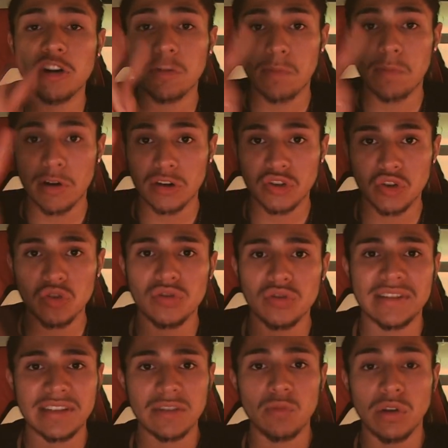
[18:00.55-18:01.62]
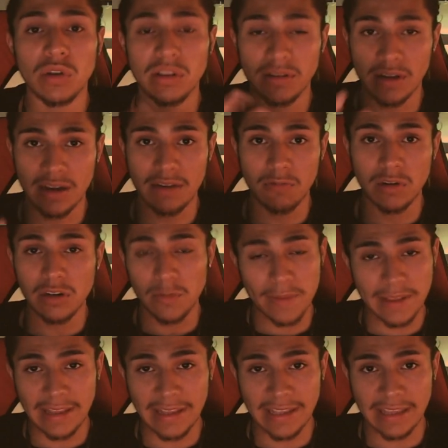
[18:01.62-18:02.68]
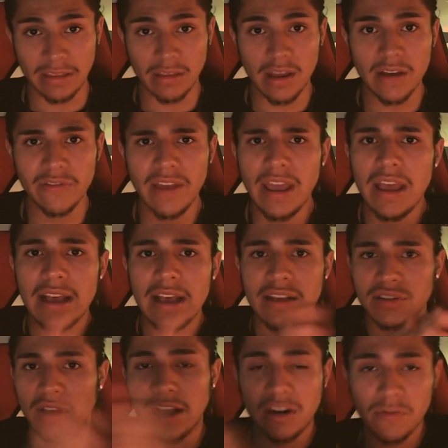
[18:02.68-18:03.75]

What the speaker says: Go to part two to see what it'll be like in love. So head